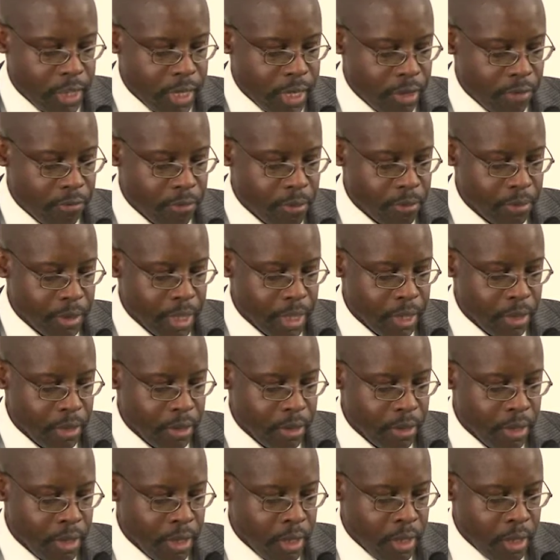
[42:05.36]
in out-of-home
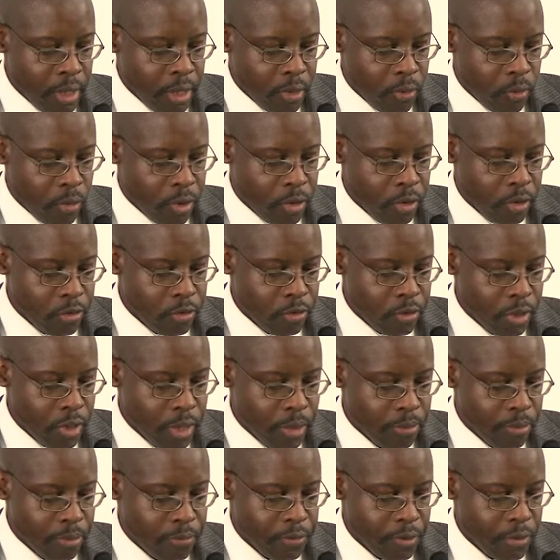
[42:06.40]
care, reduce the
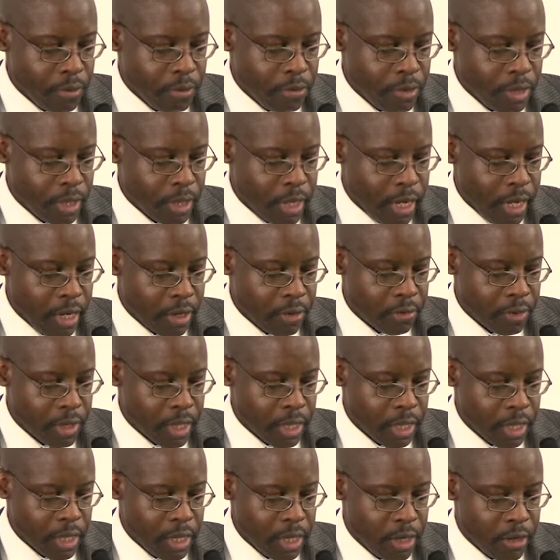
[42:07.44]
number of youth in
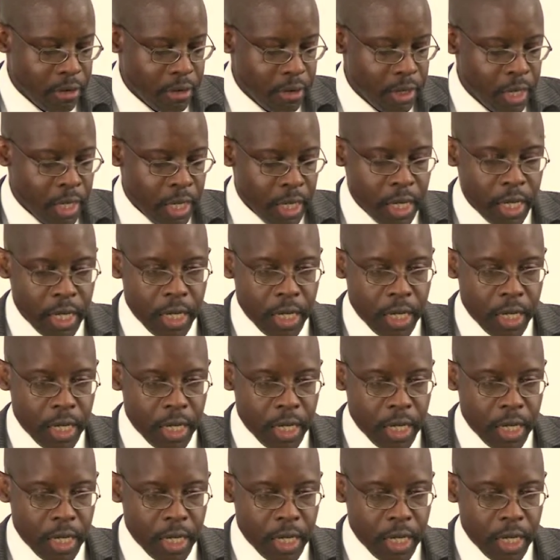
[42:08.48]
congregate care,